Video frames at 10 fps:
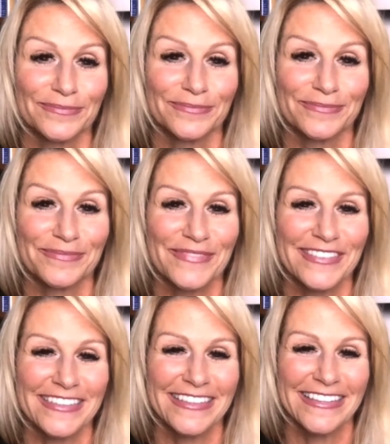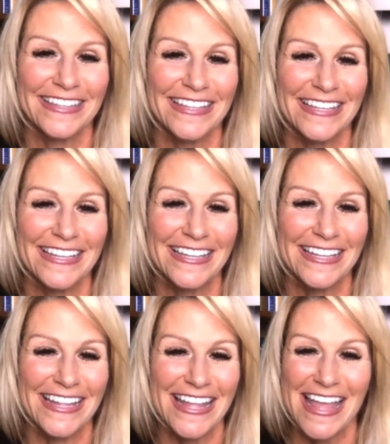
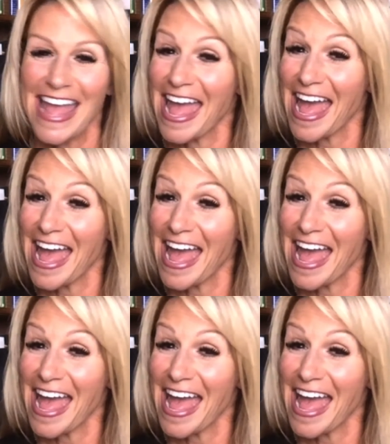(not speaking)